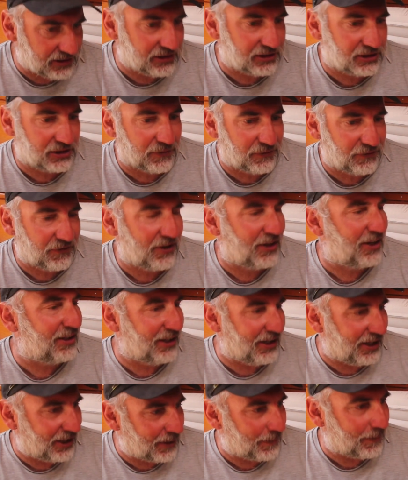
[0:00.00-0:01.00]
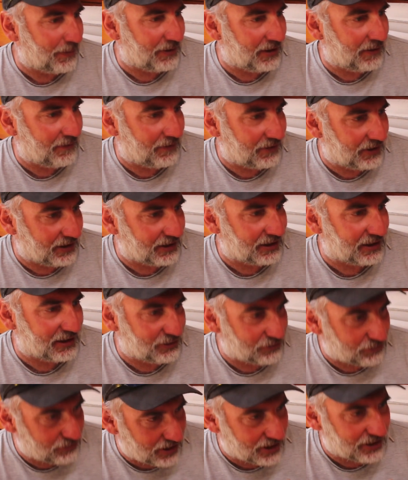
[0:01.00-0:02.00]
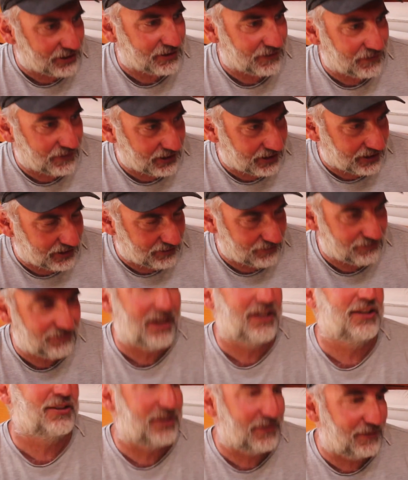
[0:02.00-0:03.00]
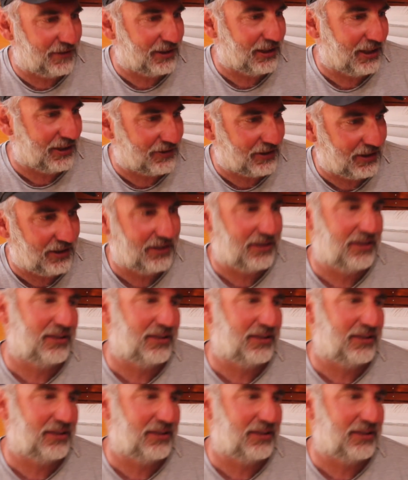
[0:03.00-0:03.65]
to furl it up and everything is relatively easy.